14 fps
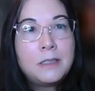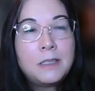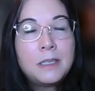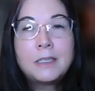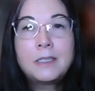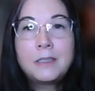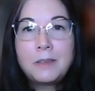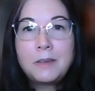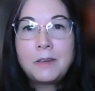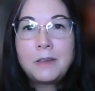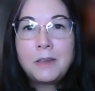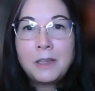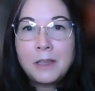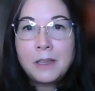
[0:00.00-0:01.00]
just
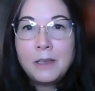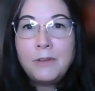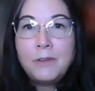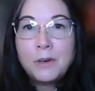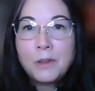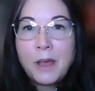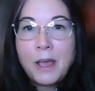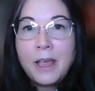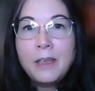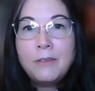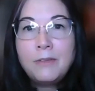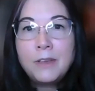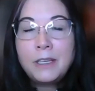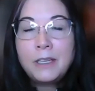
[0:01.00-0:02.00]
live your
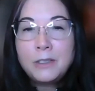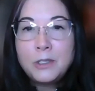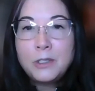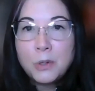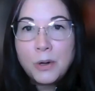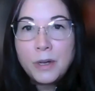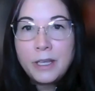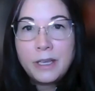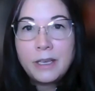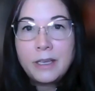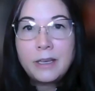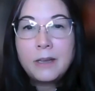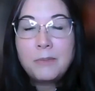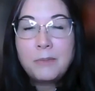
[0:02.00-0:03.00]
life and enjoy
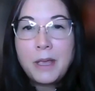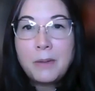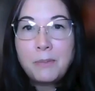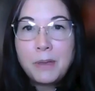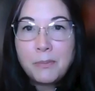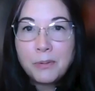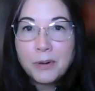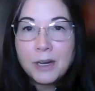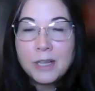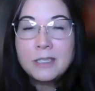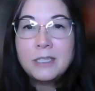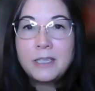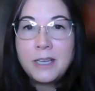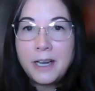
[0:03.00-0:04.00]
it and be
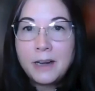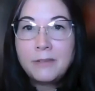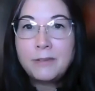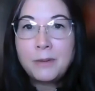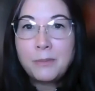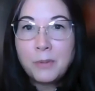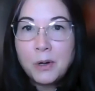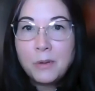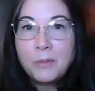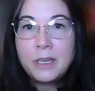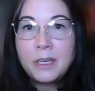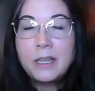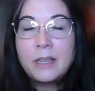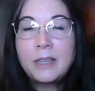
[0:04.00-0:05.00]
present to every
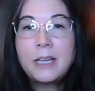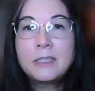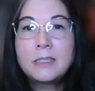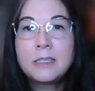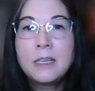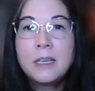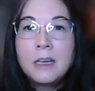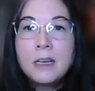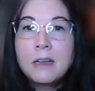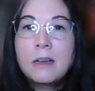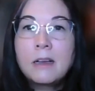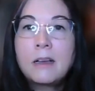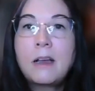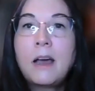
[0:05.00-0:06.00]
moment. And that's
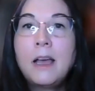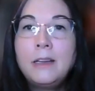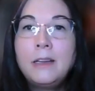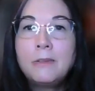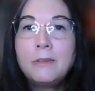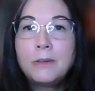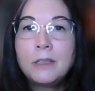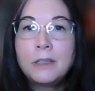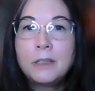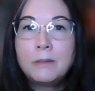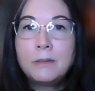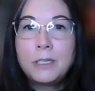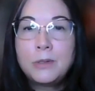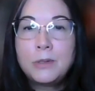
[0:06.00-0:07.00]
kind of what
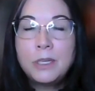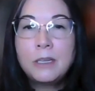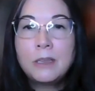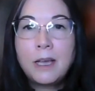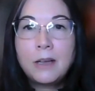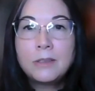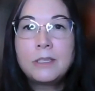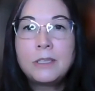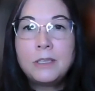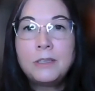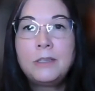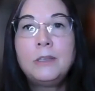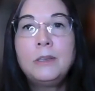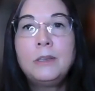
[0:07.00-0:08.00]
the retreat allows you
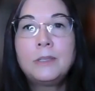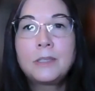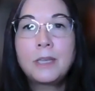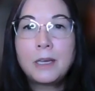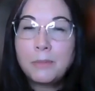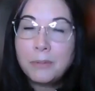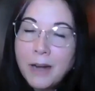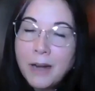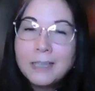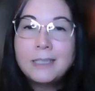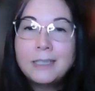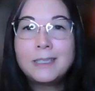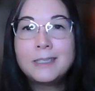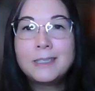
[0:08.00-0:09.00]
to do, is like
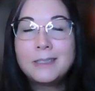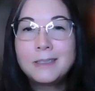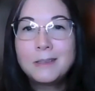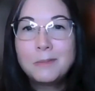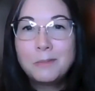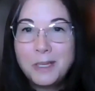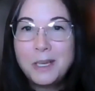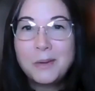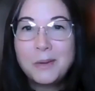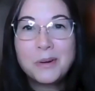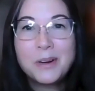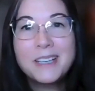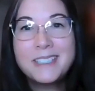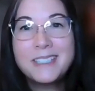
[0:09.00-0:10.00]
practice being
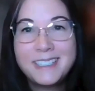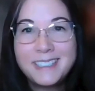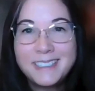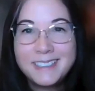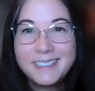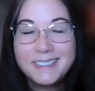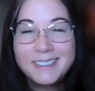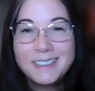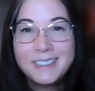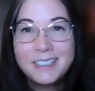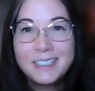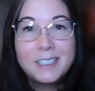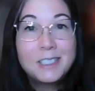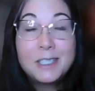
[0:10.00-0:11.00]
present
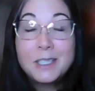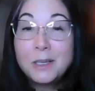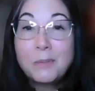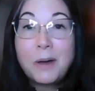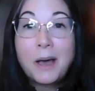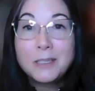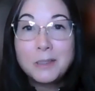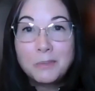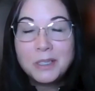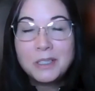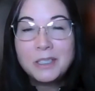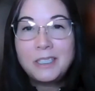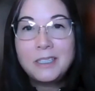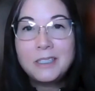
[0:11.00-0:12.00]
to the
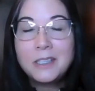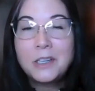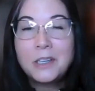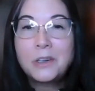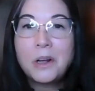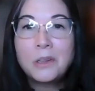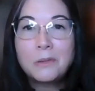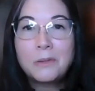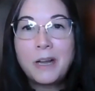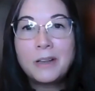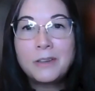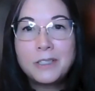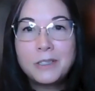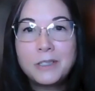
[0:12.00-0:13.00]
possibilities that are all
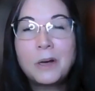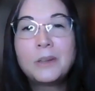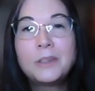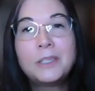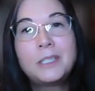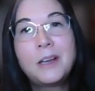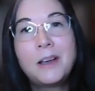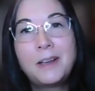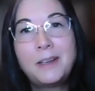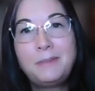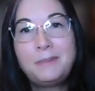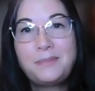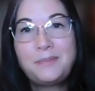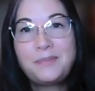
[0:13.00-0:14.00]
around you all the
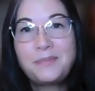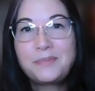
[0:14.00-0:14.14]
time.